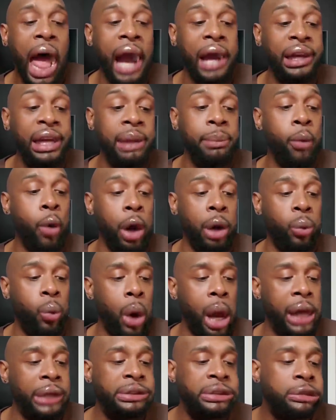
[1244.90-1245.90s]
I can eat more
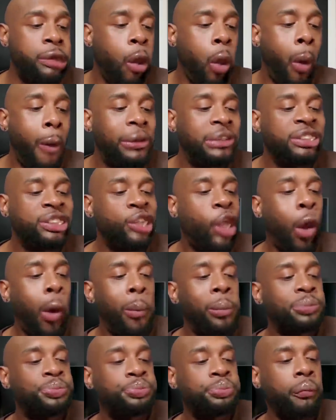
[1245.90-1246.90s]
than one
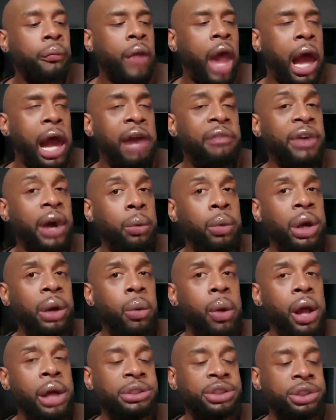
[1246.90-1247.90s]
if I
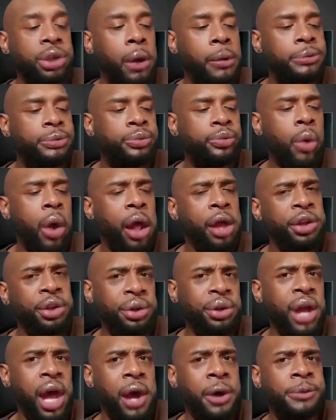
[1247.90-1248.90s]
really wanted to.
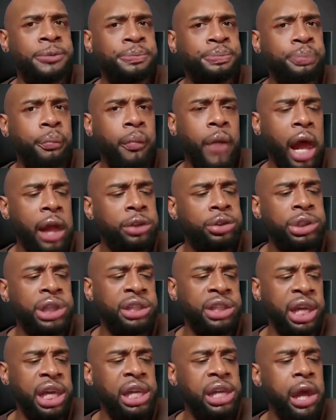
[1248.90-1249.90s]
You know,
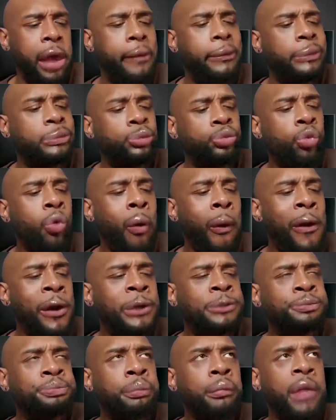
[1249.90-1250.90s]
you get to eating it.
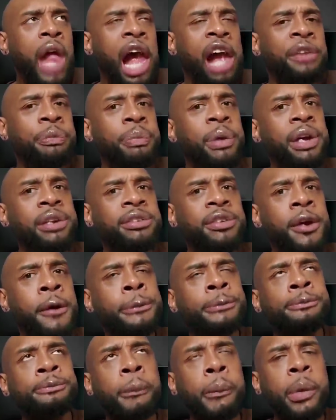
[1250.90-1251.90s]
Especially,
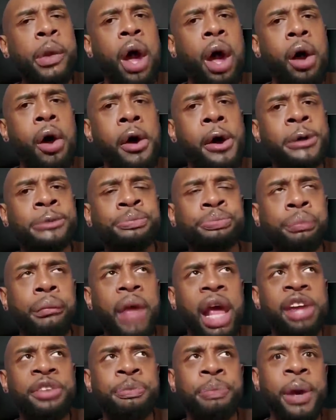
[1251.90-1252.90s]
uh oh
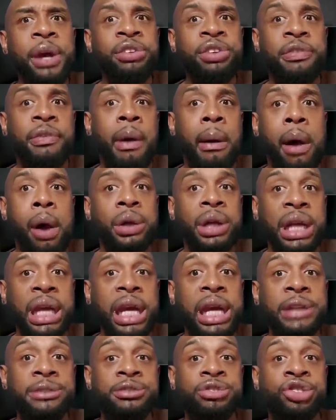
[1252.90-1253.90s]
especially if I'm only
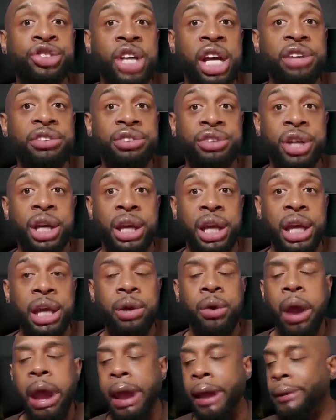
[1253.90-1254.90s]
eating just the
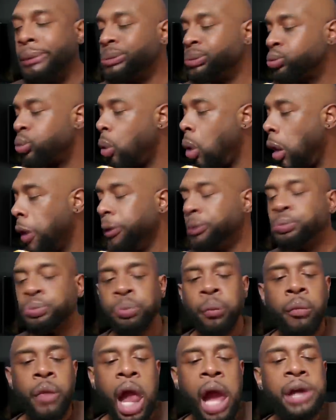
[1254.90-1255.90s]
king crab.
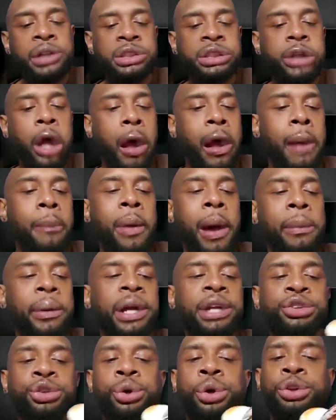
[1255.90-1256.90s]
I'll
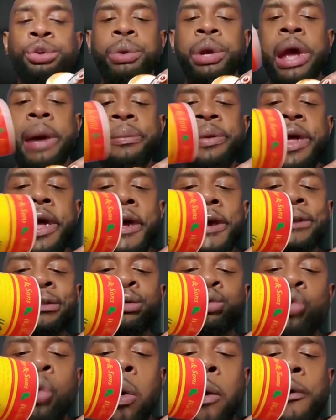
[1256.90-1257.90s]
probably eat two or three of them then.